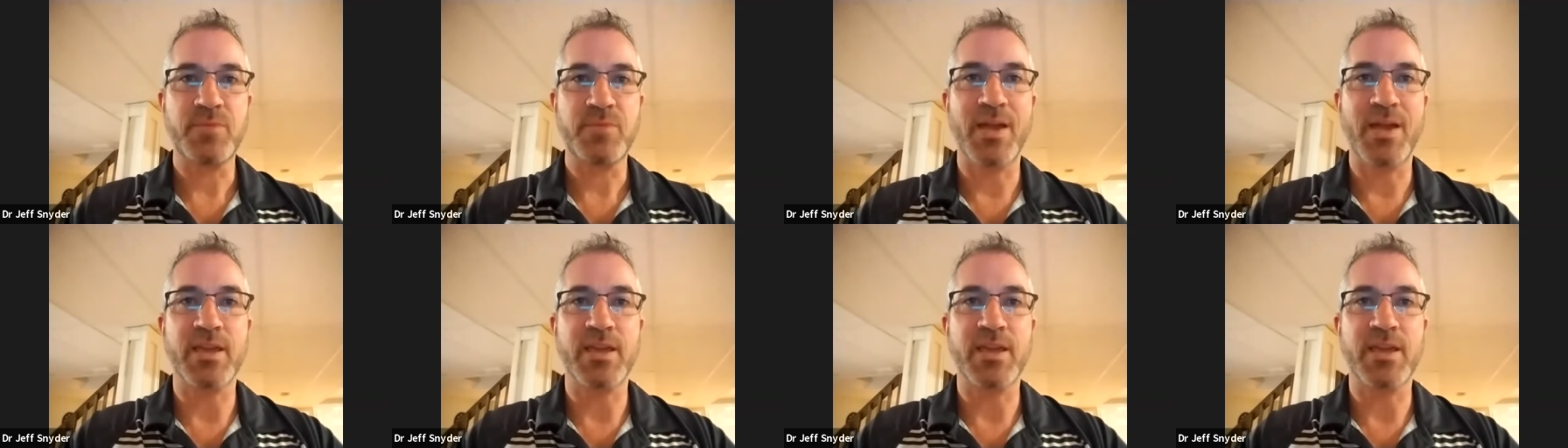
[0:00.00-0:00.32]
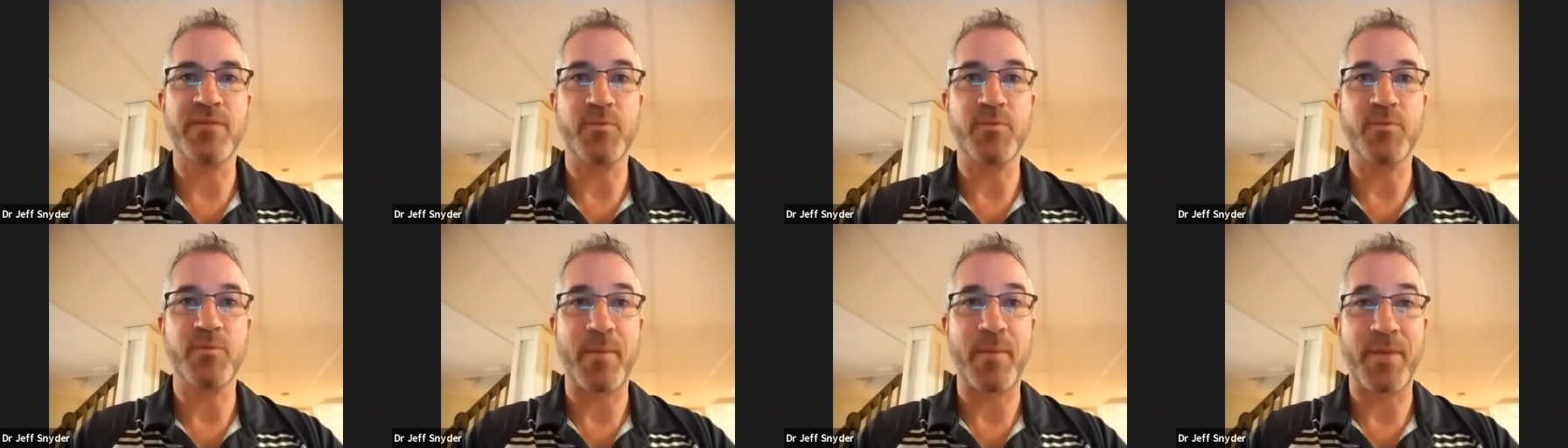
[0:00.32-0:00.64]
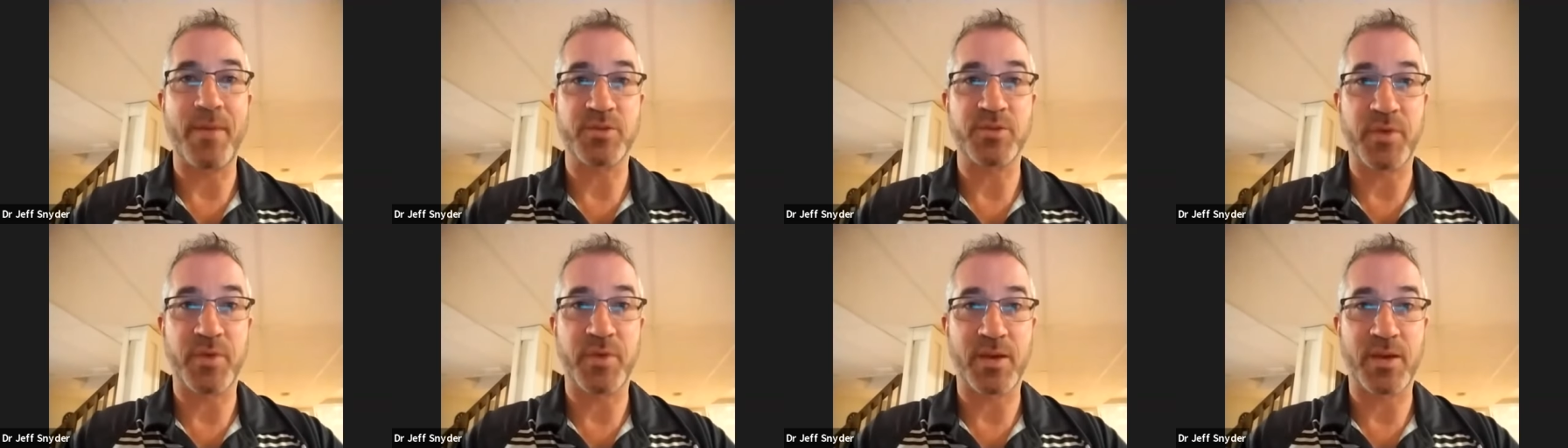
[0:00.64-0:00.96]
I give you my
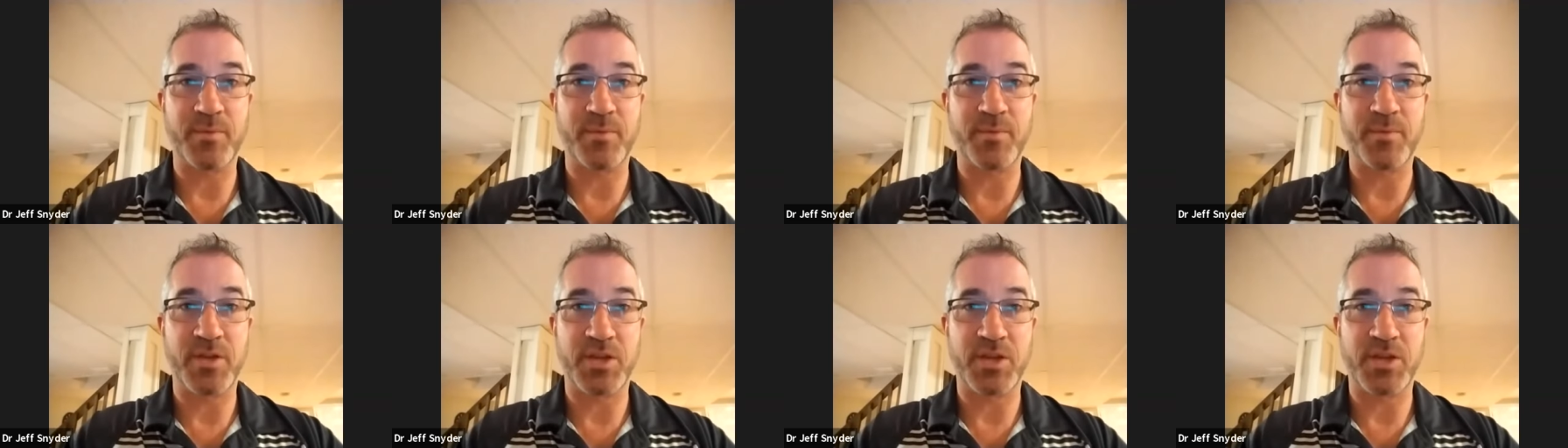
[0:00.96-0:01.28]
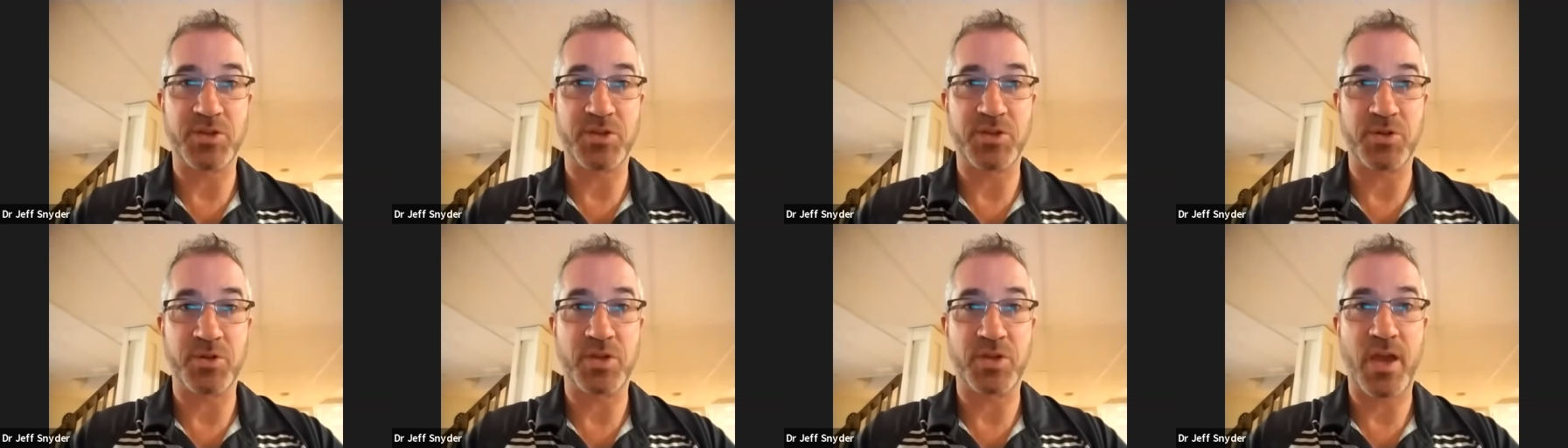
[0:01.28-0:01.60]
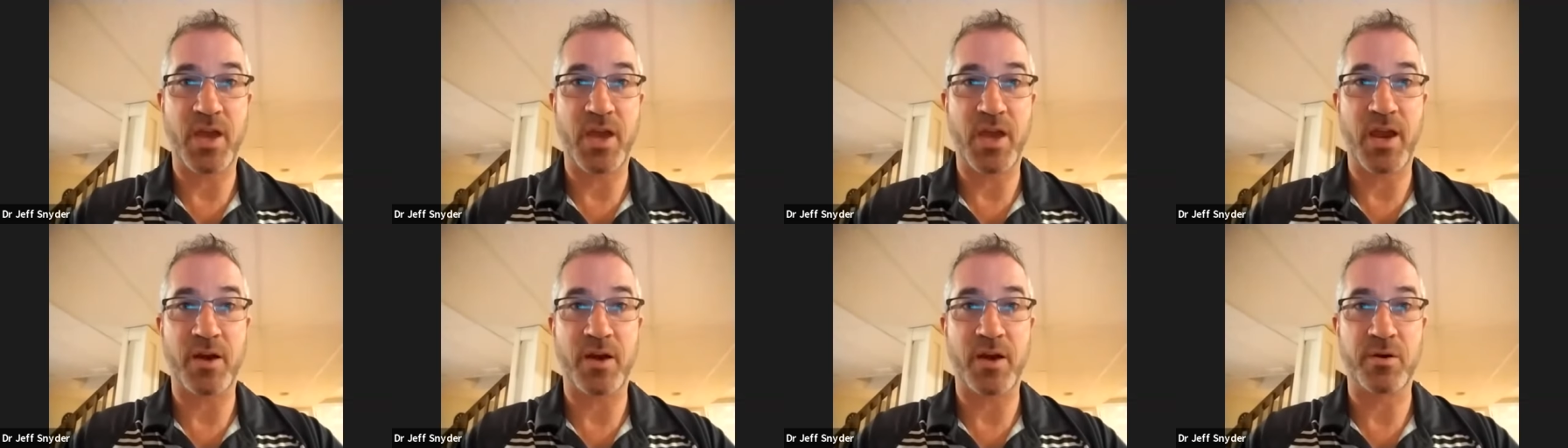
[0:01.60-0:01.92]
best recommendation on
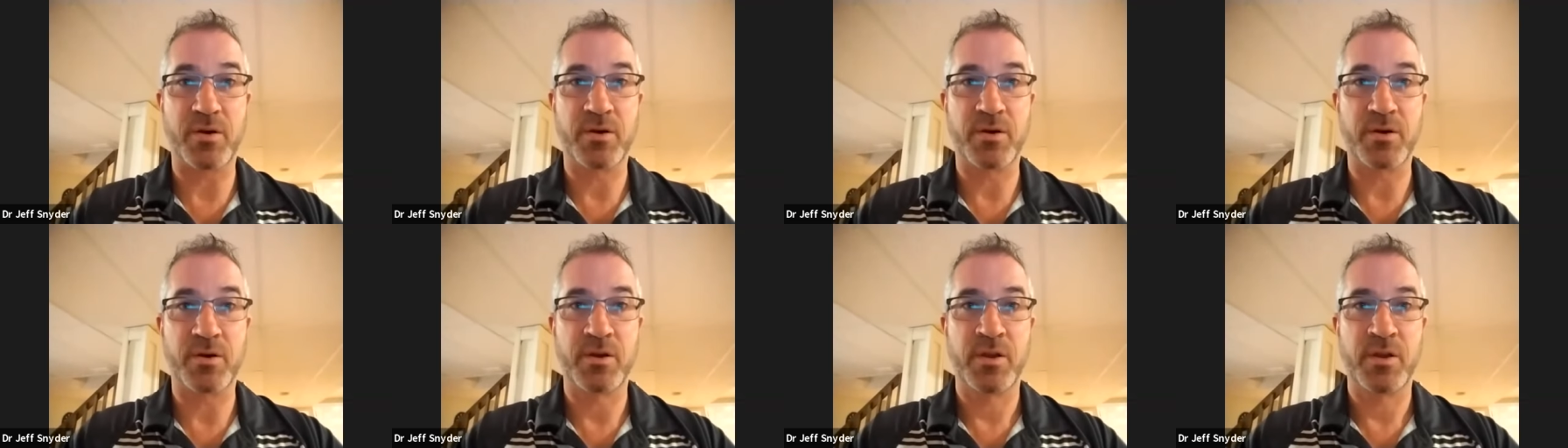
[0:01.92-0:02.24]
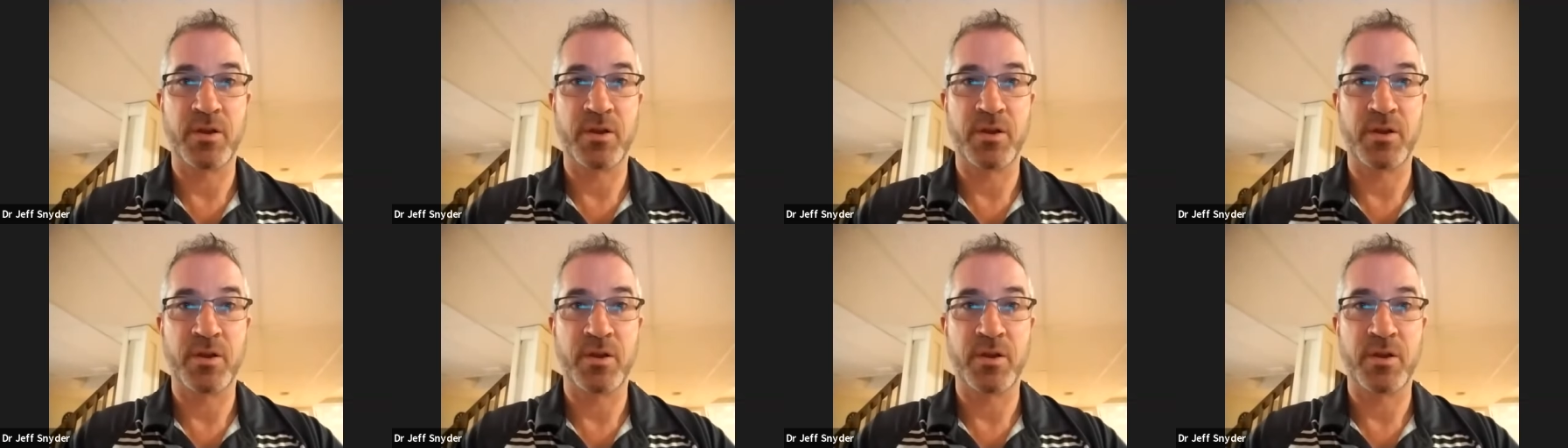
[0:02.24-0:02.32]
care.